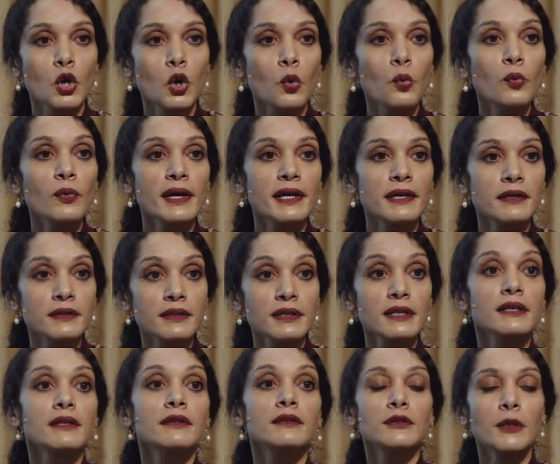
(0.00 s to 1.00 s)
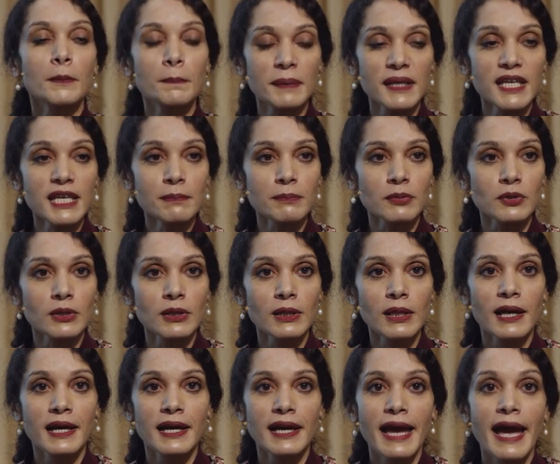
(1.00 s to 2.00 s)
where the
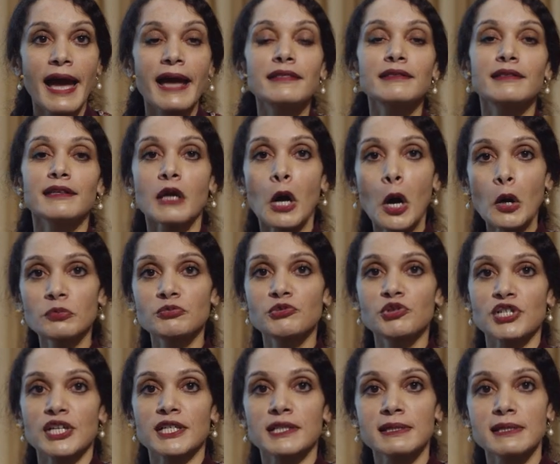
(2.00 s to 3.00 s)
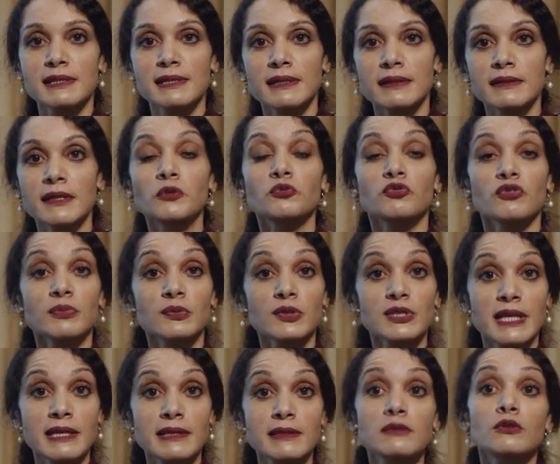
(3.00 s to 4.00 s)
people and the objects that
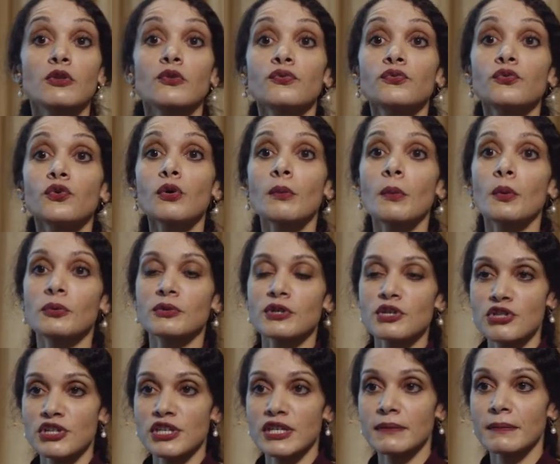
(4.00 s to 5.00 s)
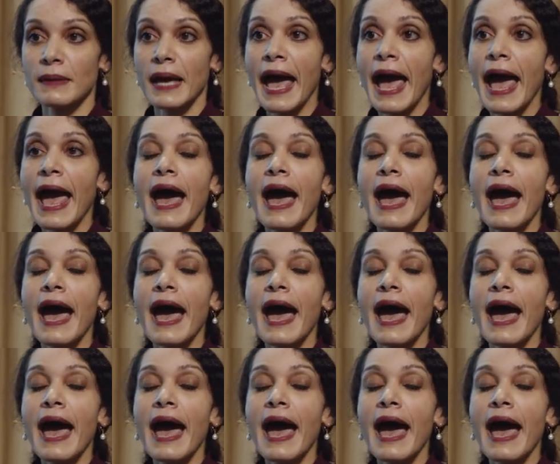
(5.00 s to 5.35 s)
represent the former regime